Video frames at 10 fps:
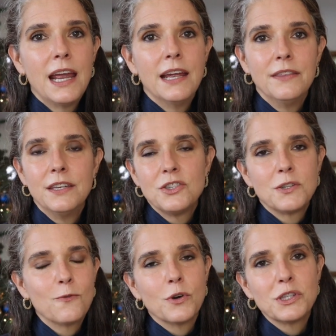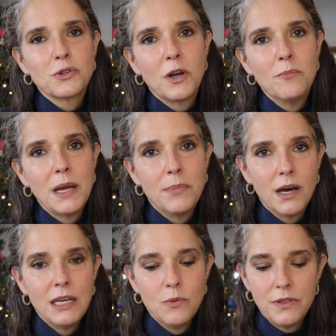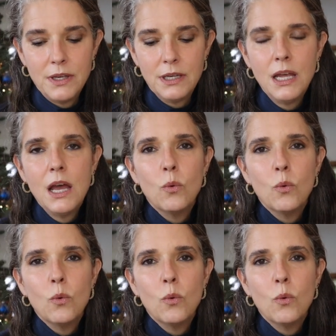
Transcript: and then just of course scrub my body with it.